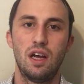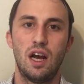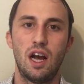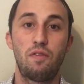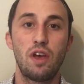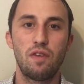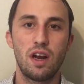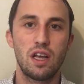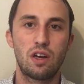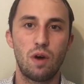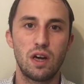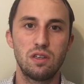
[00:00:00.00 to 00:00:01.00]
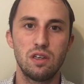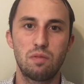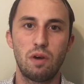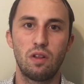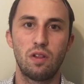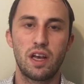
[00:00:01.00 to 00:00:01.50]
If you have any questions
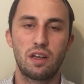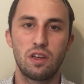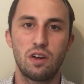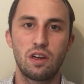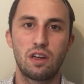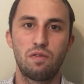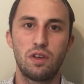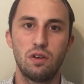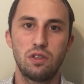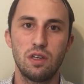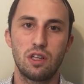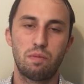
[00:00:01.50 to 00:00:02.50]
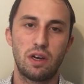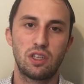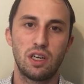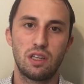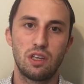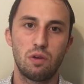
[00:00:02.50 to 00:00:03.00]
about likelihood of confusion,
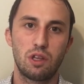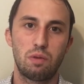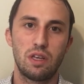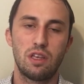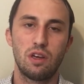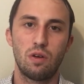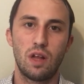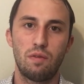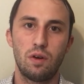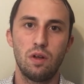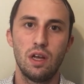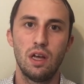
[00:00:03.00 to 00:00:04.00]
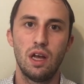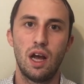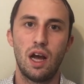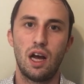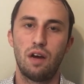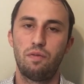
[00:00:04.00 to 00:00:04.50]
especially at the USPTO level,
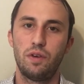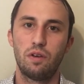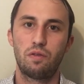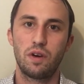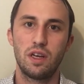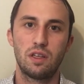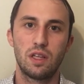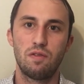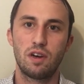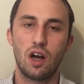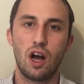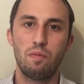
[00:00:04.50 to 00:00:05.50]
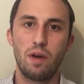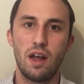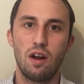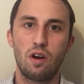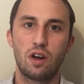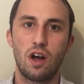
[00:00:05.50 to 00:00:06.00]
feel free to leave a comment
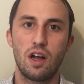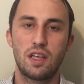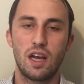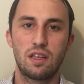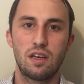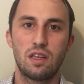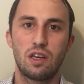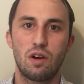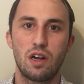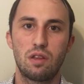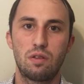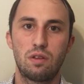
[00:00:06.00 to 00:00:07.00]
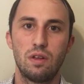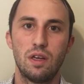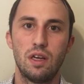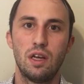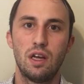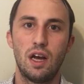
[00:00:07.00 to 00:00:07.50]
or contact us at Granite
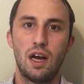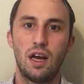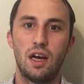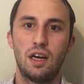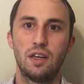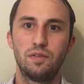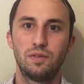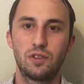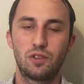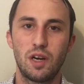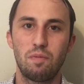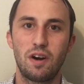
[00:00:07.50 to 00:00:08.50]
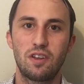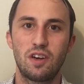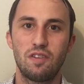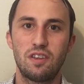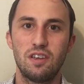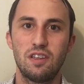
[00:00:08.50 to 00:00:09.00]
Trademark
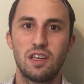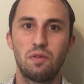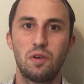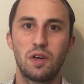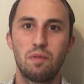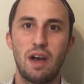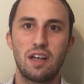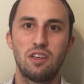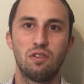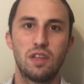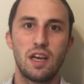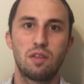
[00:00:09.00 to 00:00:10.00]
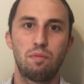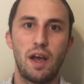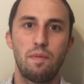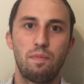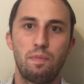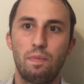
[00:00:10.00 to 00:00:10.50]
Services, and we'll get back to you. Thanks. Bye.